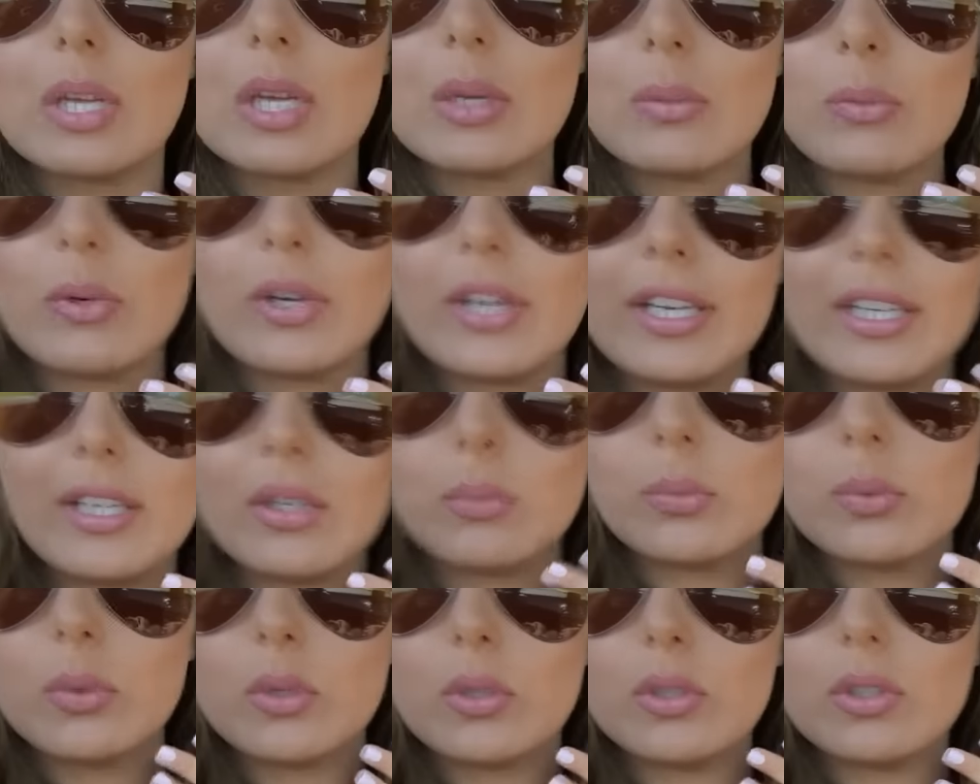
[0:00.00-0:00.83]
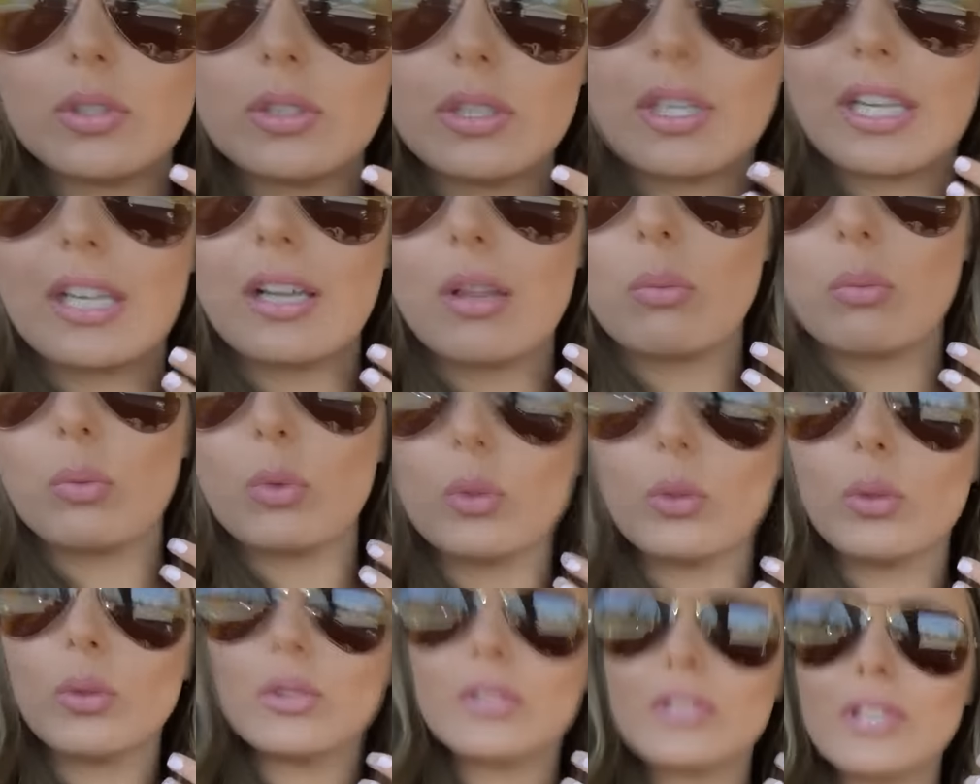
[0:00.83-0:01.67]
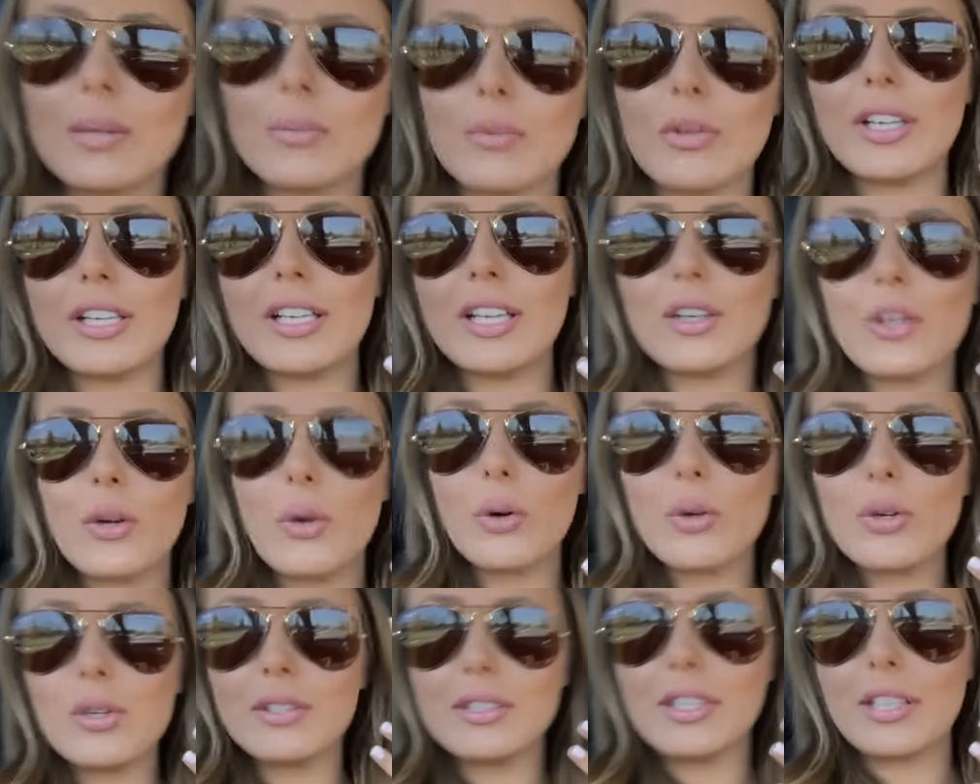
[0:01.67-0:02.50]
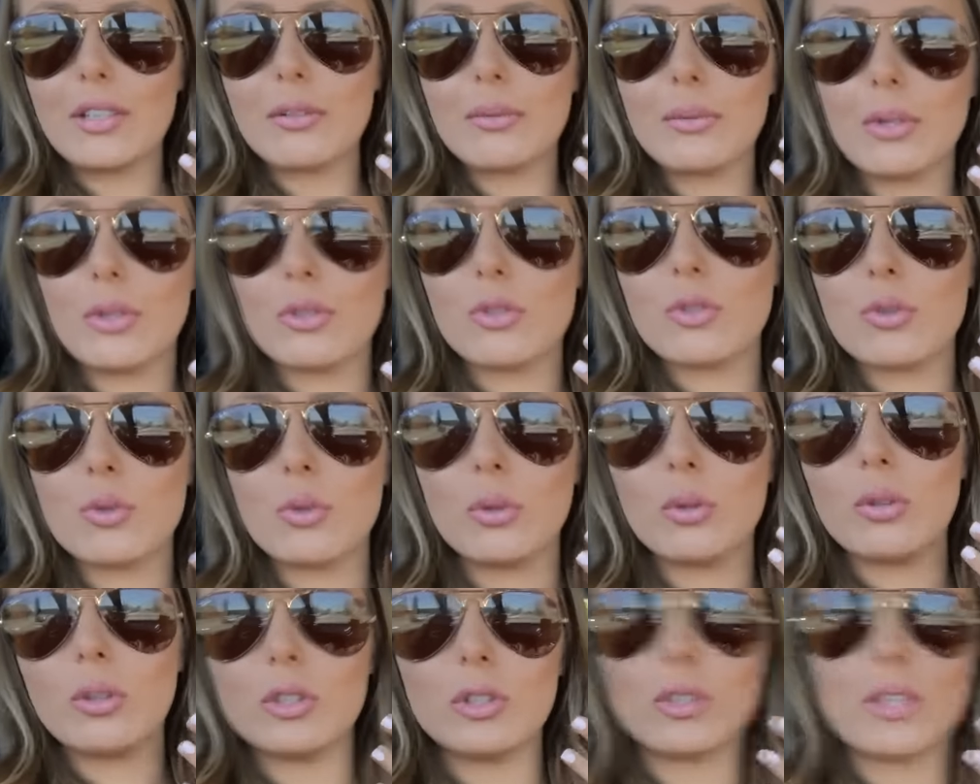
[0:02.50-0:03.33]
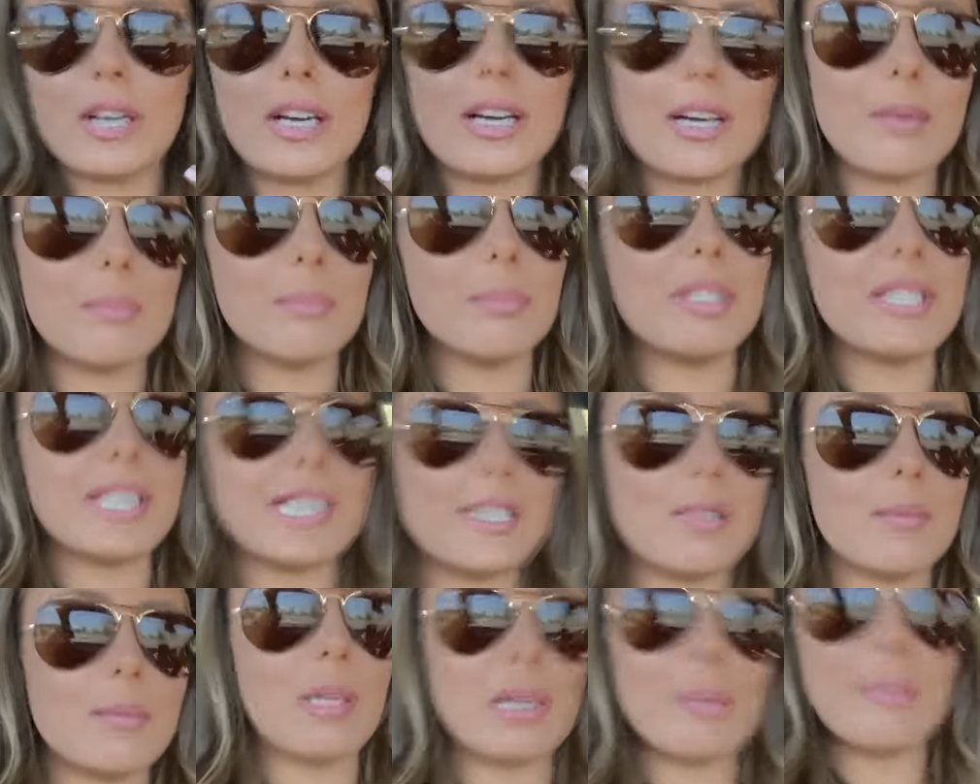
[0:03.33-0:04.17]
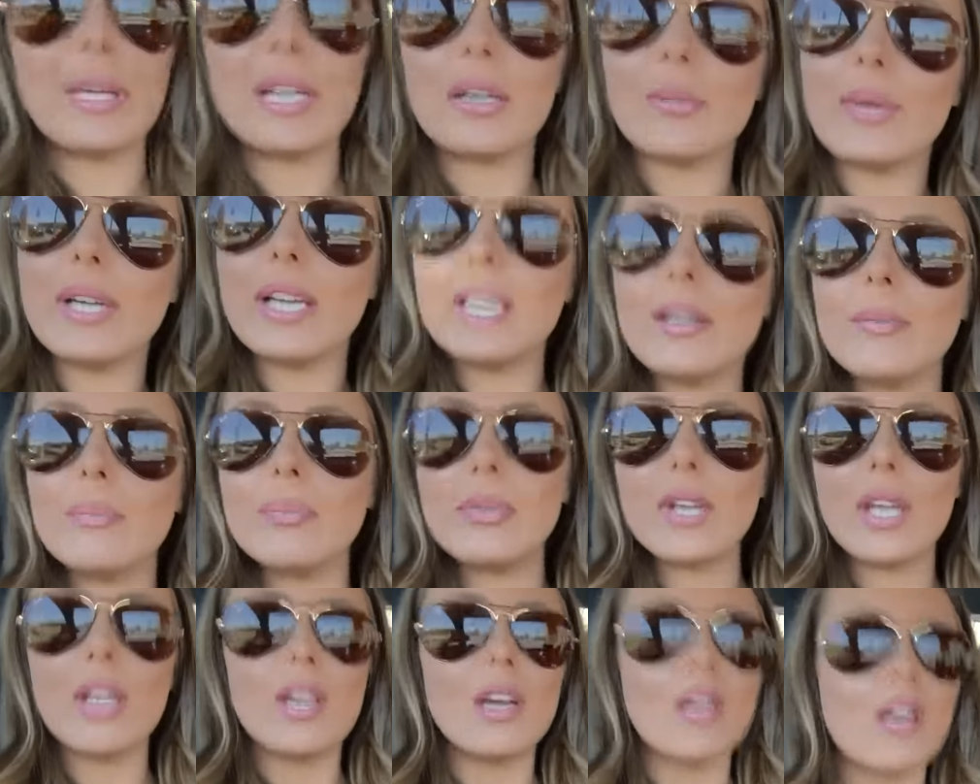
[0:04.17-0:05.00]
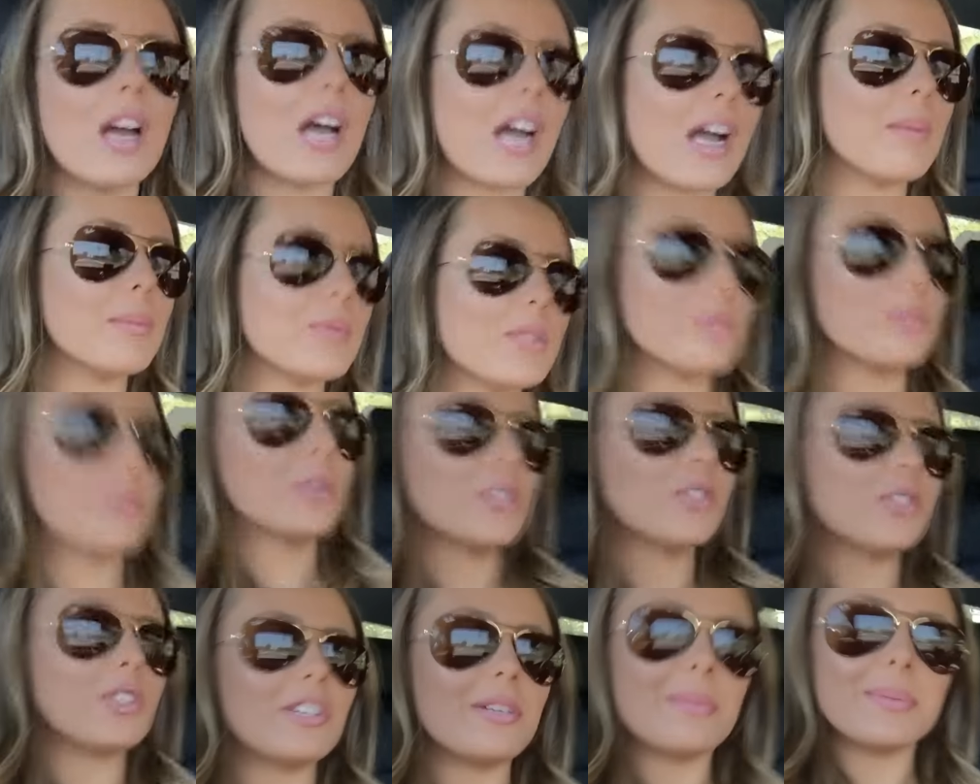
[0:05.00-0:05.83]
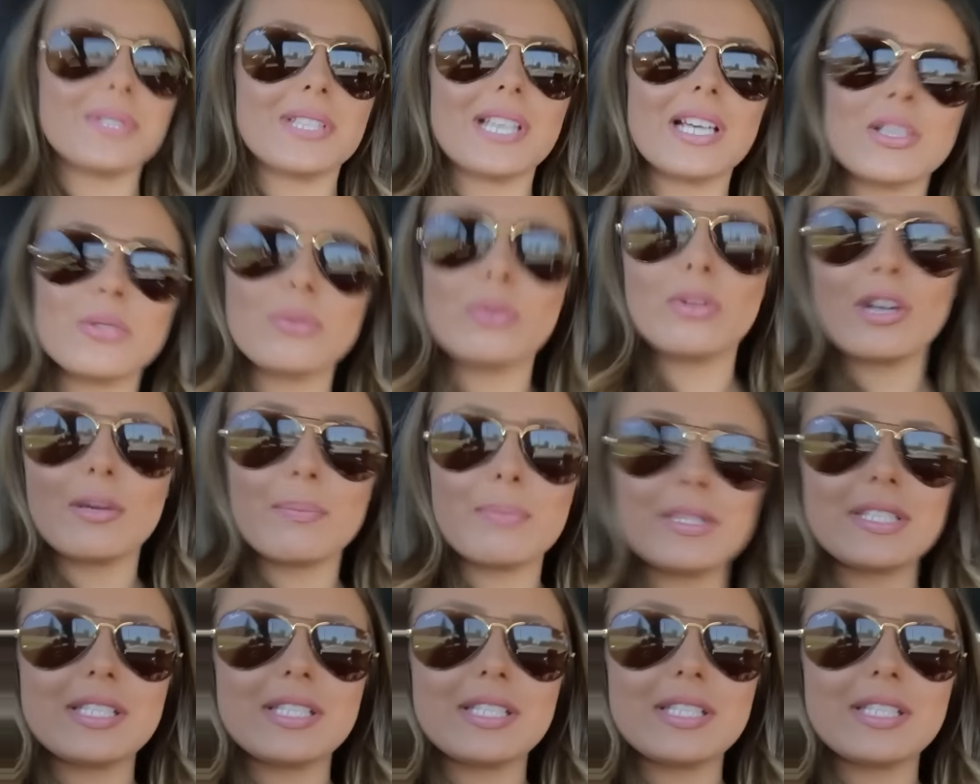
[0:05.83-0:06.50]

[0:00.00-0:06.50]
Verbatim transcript: I'm wearing a, a rolled, I'm wearing a gold and a rose gold um, petite beaming ring. I'm, we're so obsessed with our